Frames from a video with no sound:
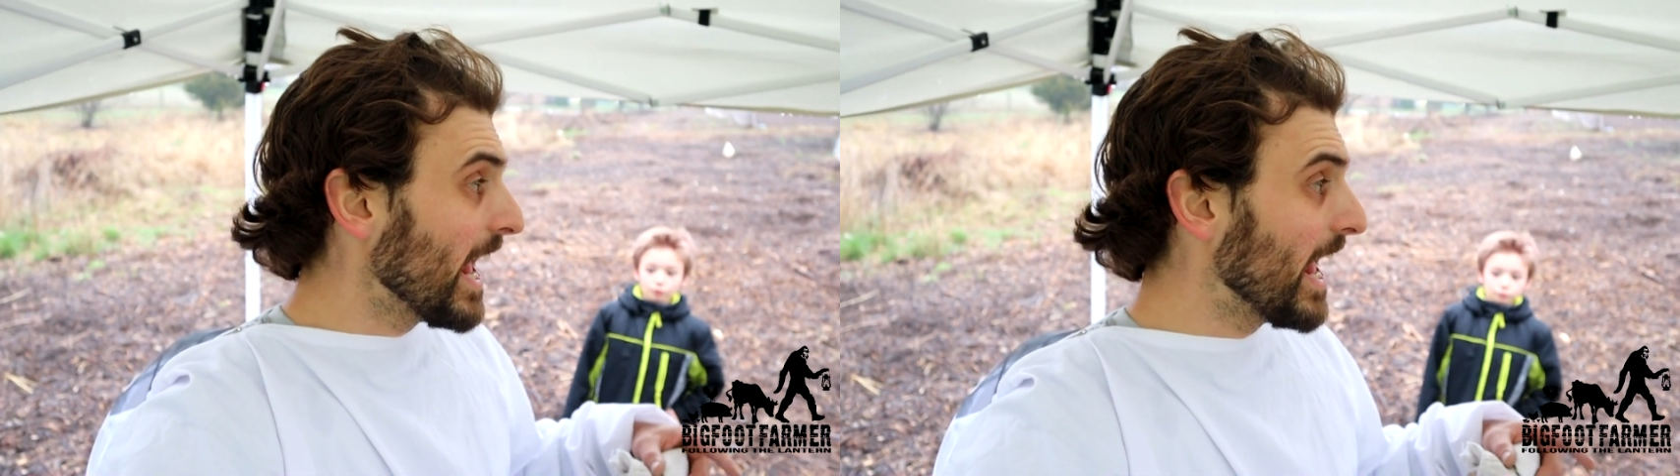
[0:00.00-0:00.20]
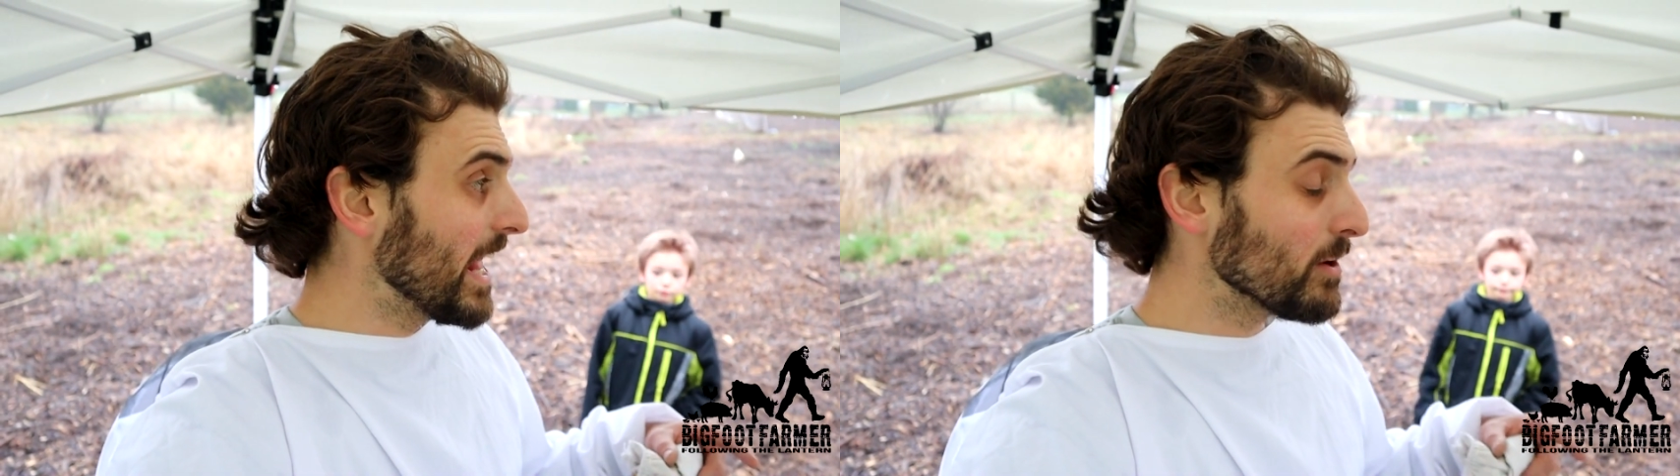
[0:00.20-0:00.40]

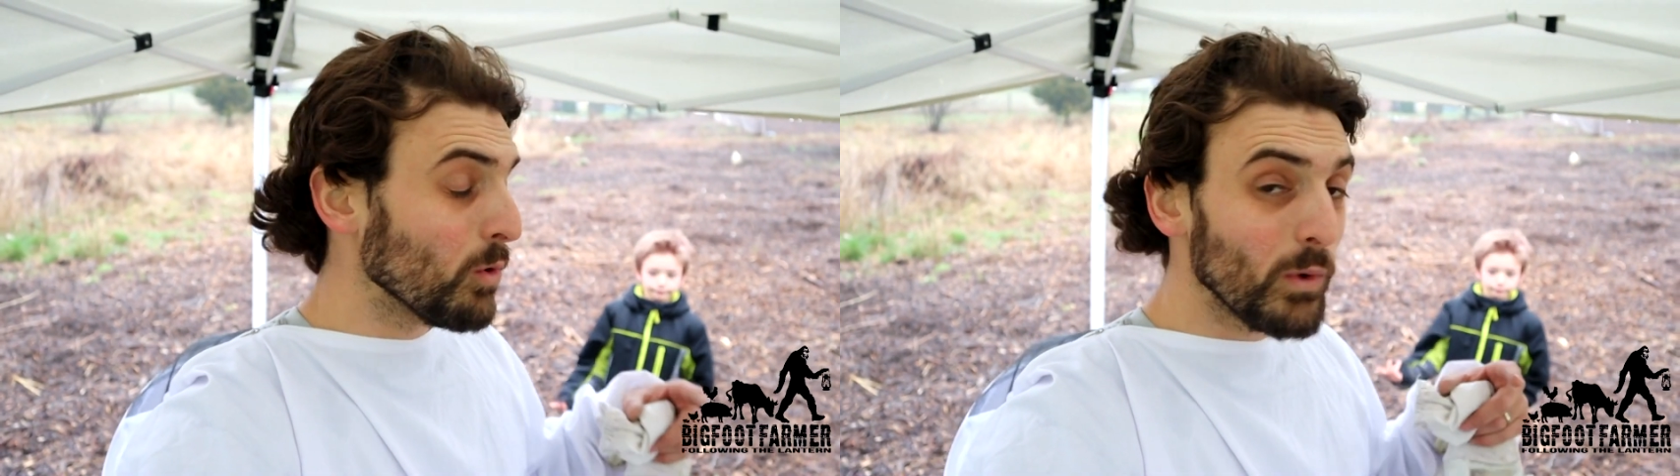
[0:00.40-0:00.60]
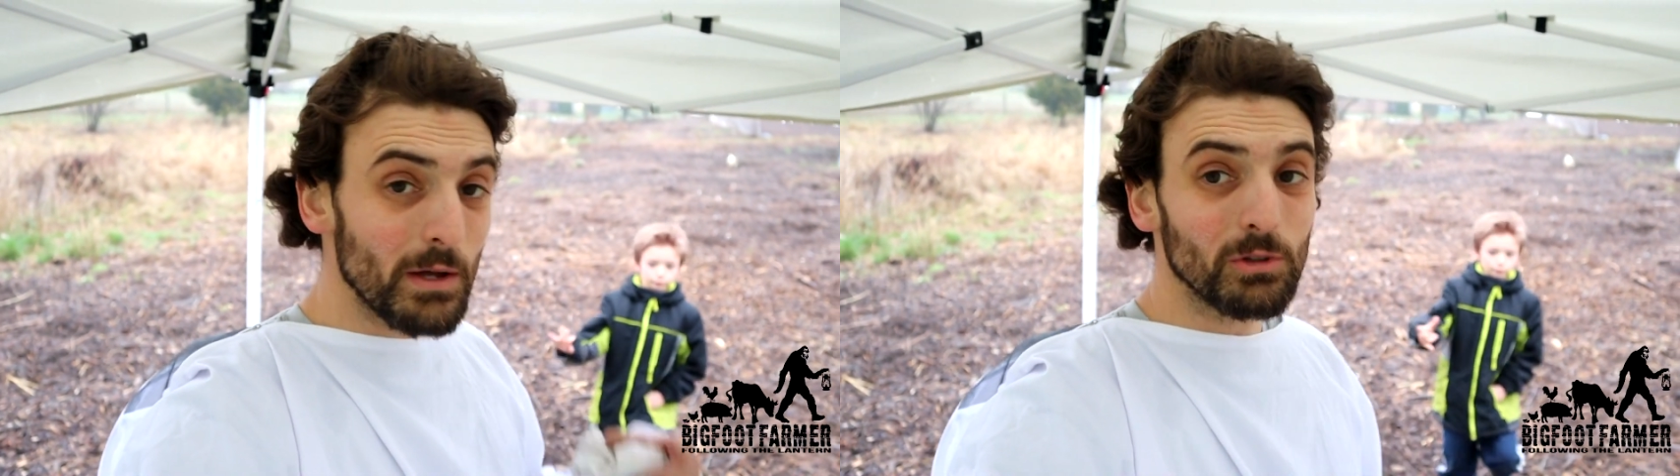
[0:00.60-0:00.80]

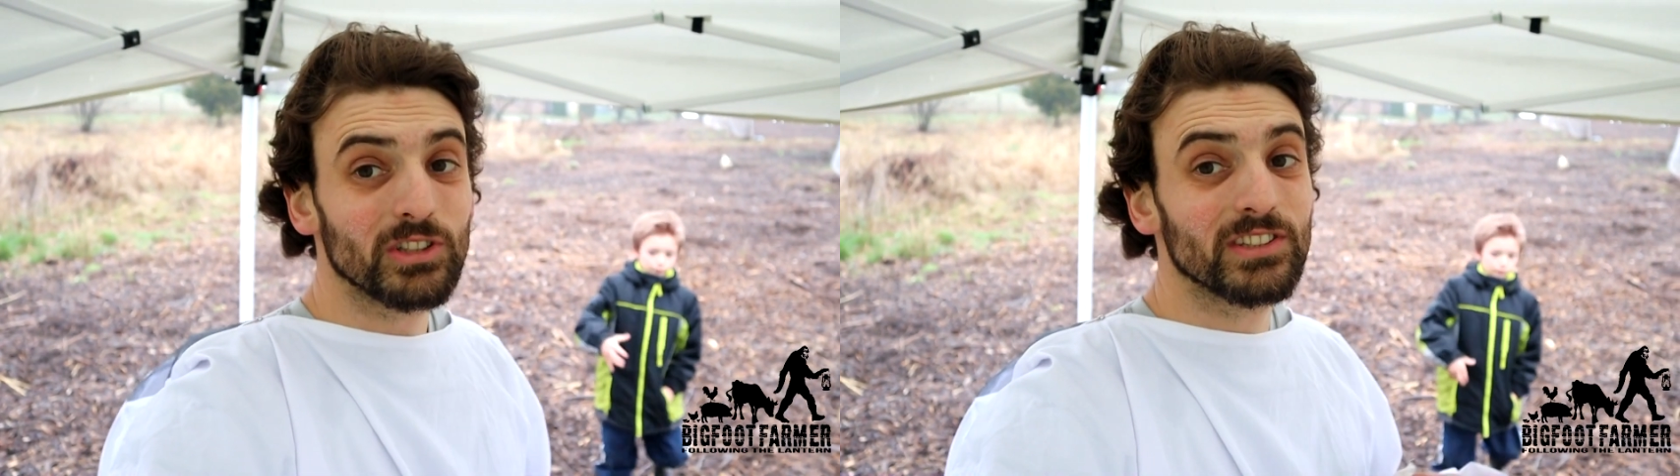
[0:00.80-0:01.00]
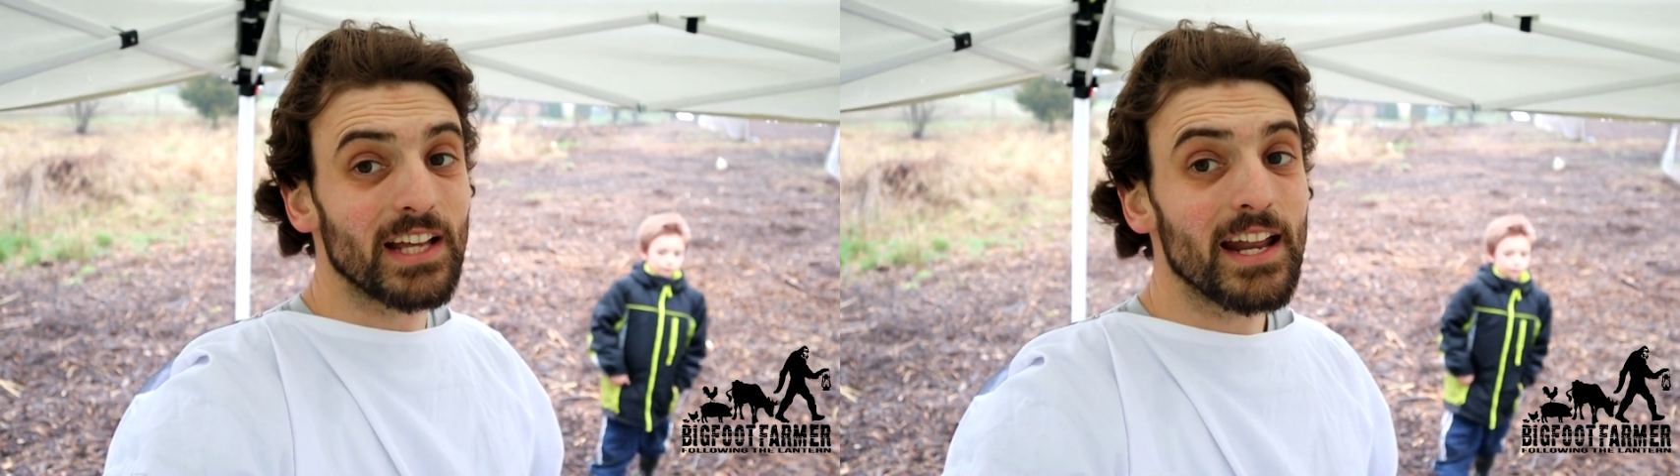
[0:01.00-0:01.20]
and we will
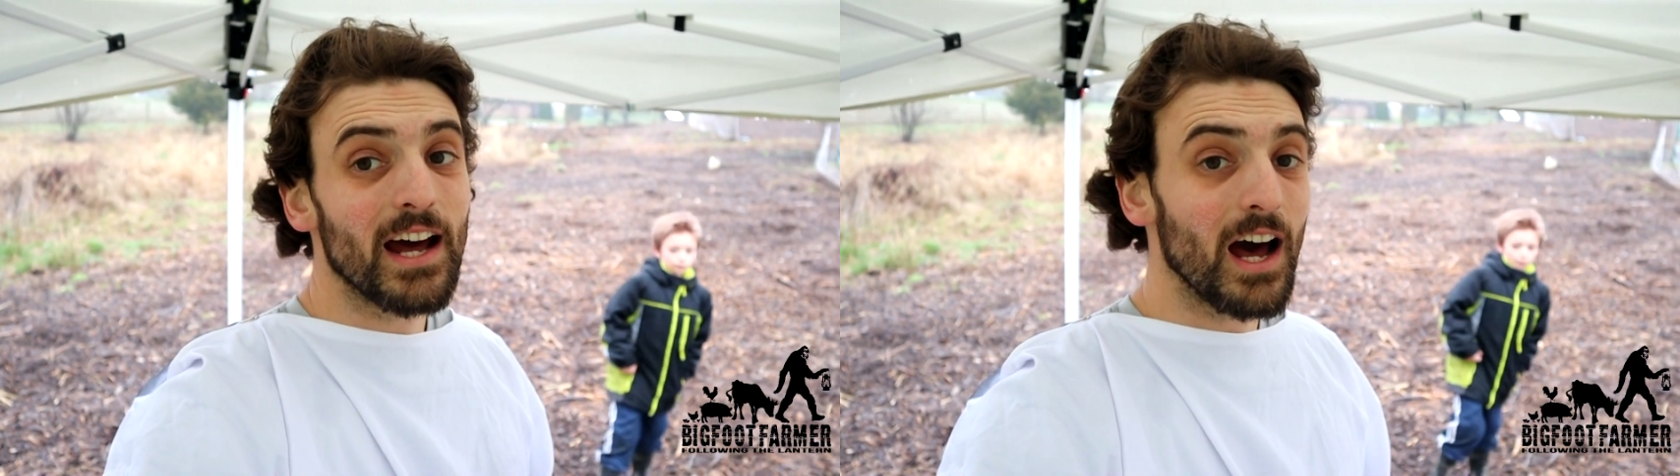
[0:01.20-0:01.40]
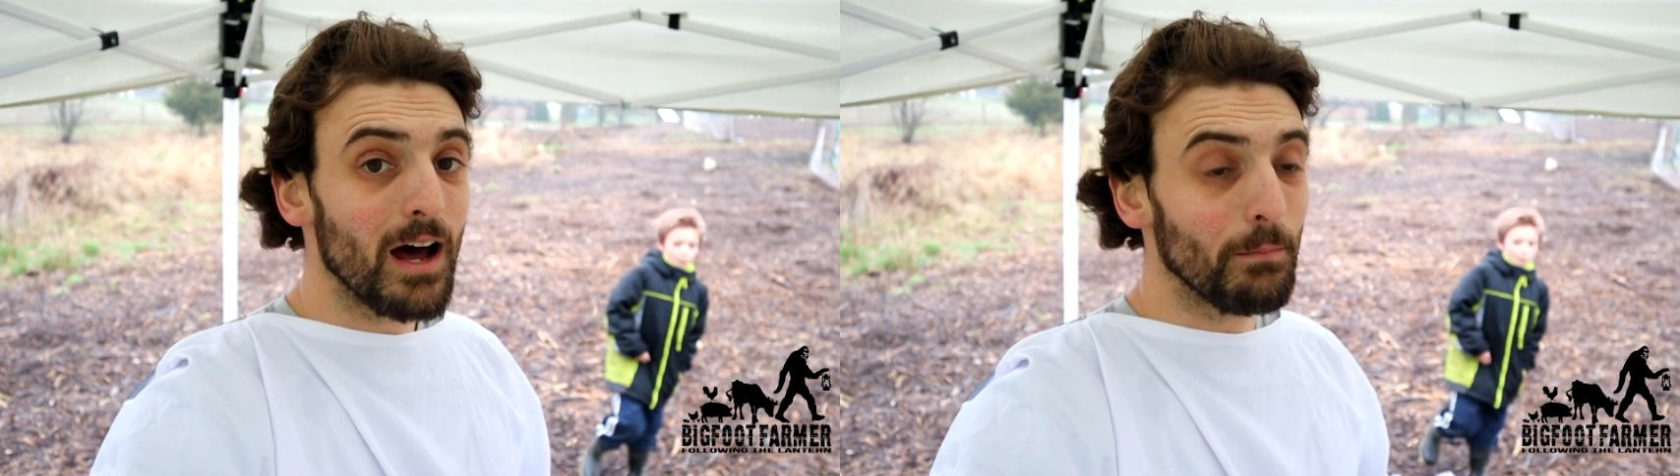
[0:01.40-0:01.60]
set
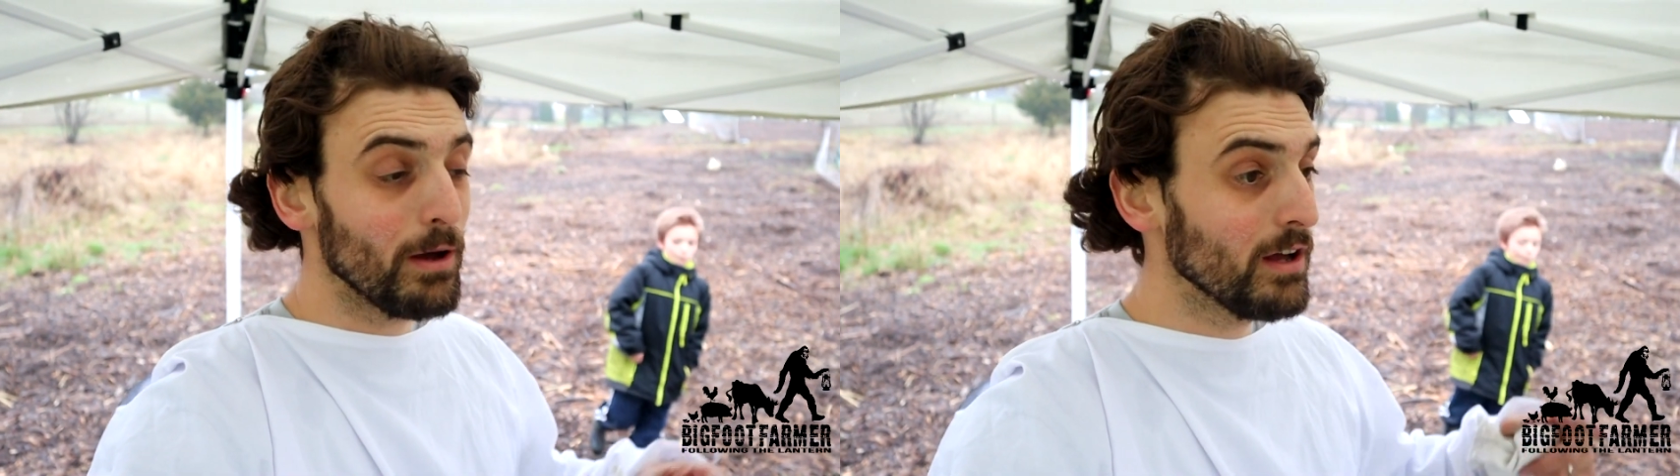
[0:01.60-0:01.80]
up